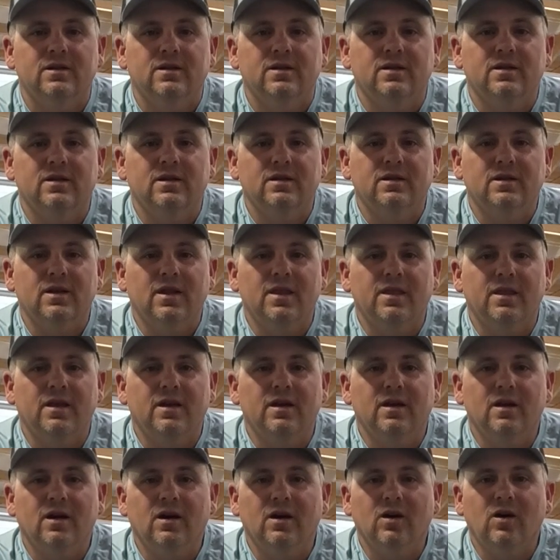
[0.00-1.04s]
and I
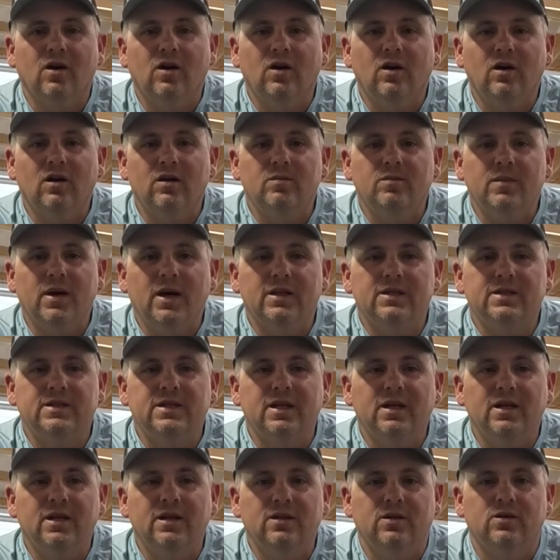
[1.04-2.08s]
think I caught about
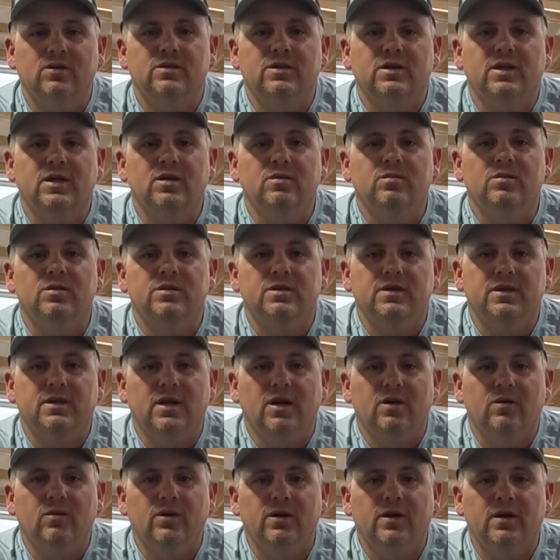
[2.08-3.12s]
10 of those keepers in
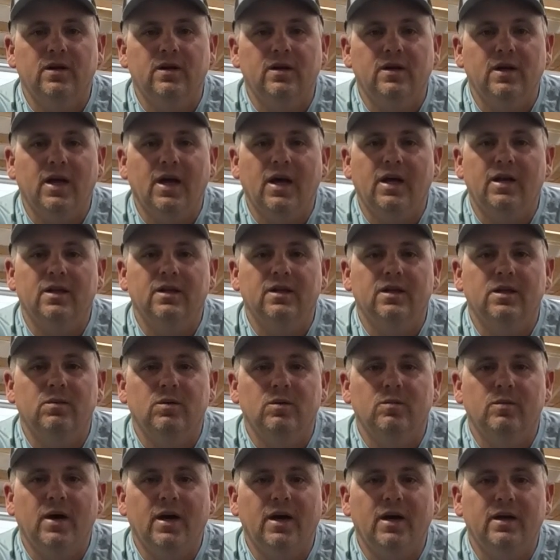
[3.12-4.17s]
that one area. I had a
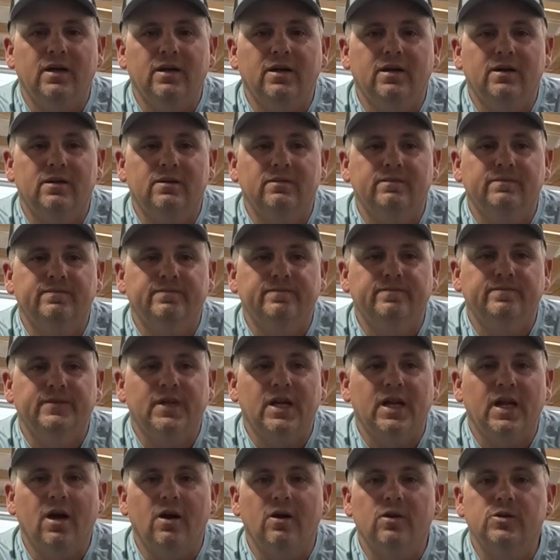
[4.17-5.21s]
limit by an
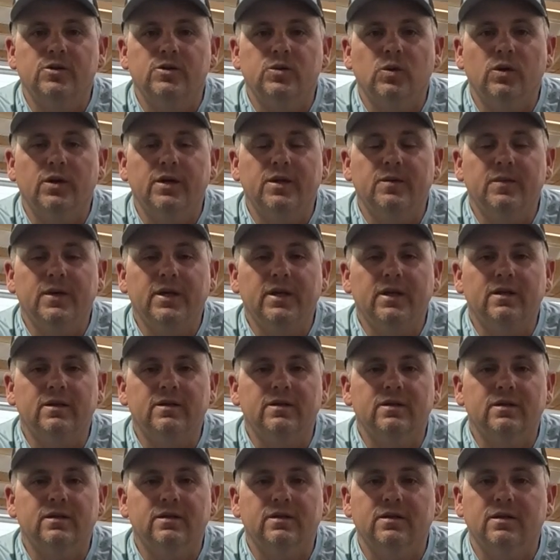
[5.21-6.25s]
hour and 20
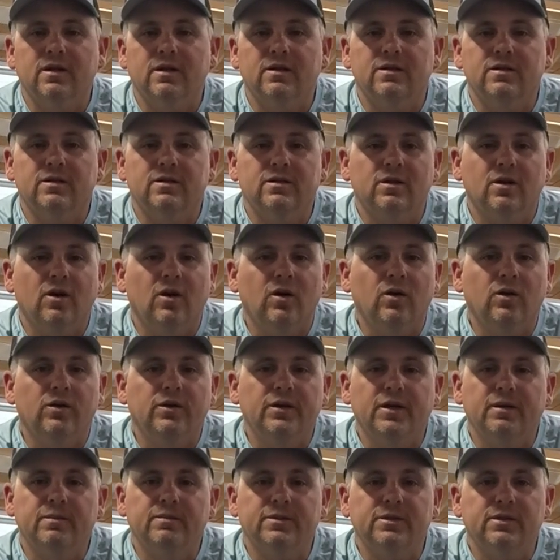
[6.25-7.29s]
minutes, and I just called
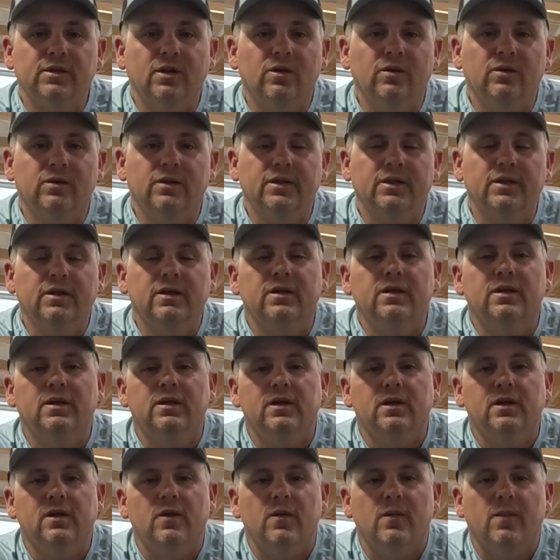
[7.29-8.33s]
up slowly.
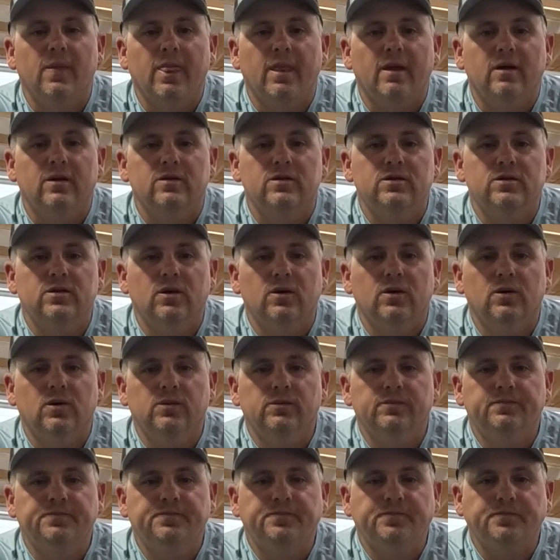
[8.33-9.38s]

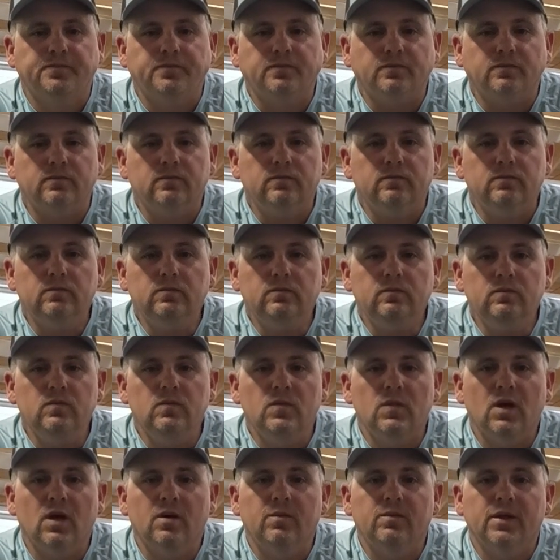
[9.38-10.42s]
So
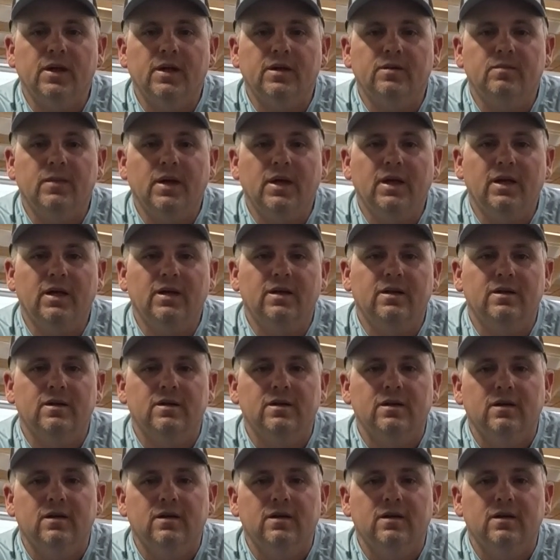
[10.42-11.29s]
I'm like, man,